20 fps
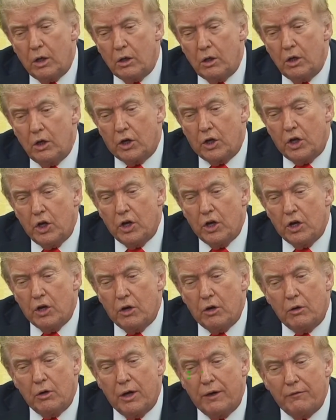Well, look,
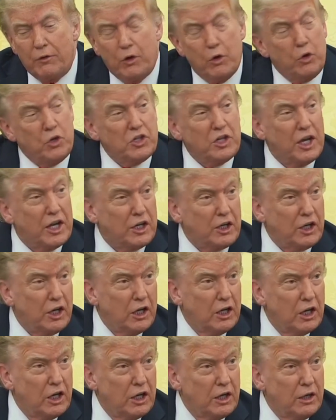I've always
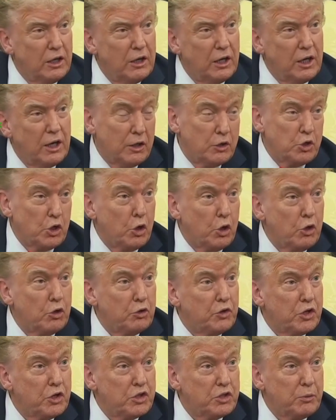liked Elon, and it's
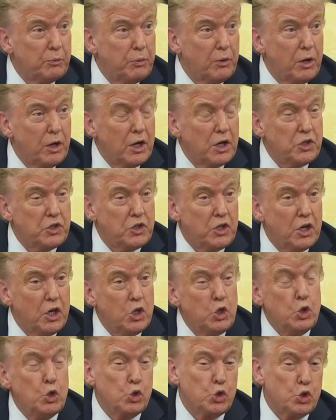always very
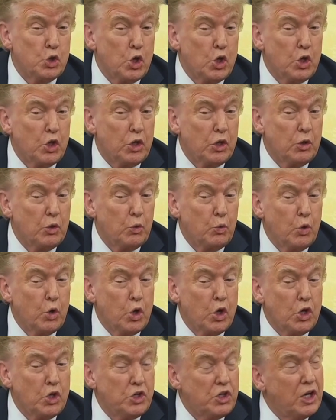surprised. You saw the
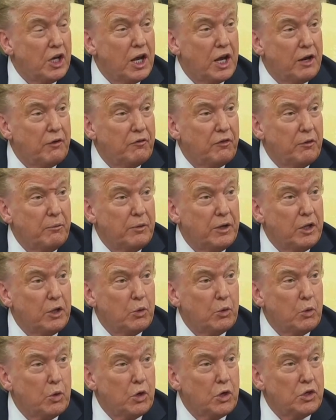words he had for
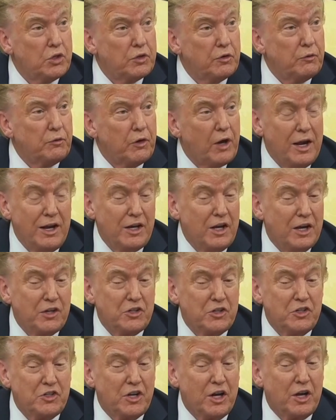me, and
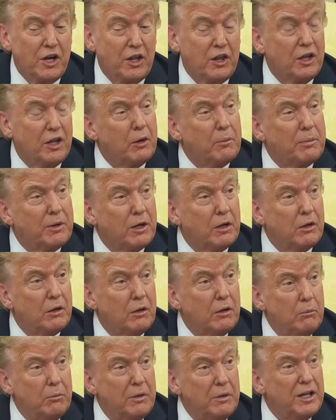he hasn't said anything
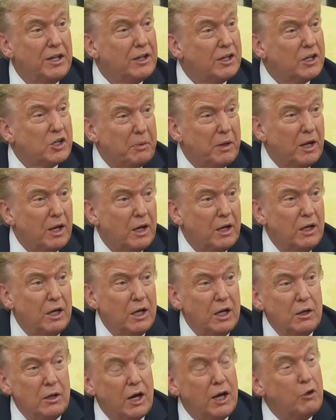about me that's
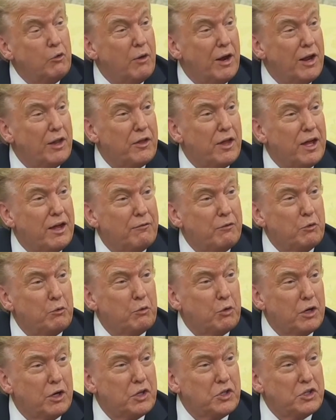bad. I'd rather
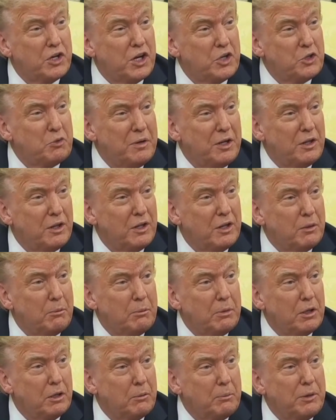have him criticize me
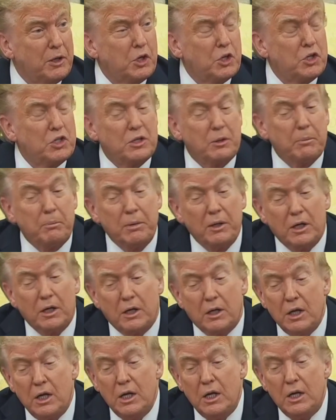than the bill, because the
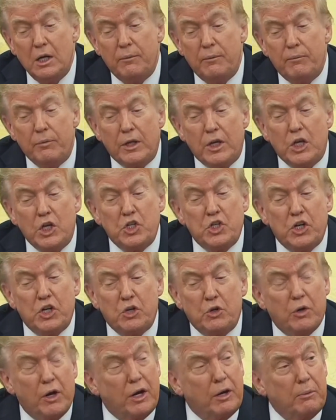bill
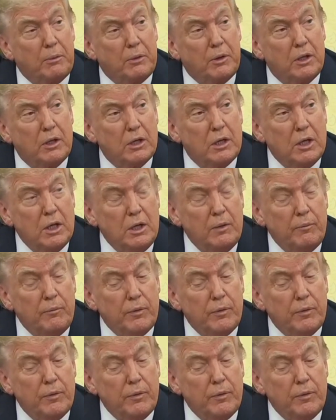is incredible.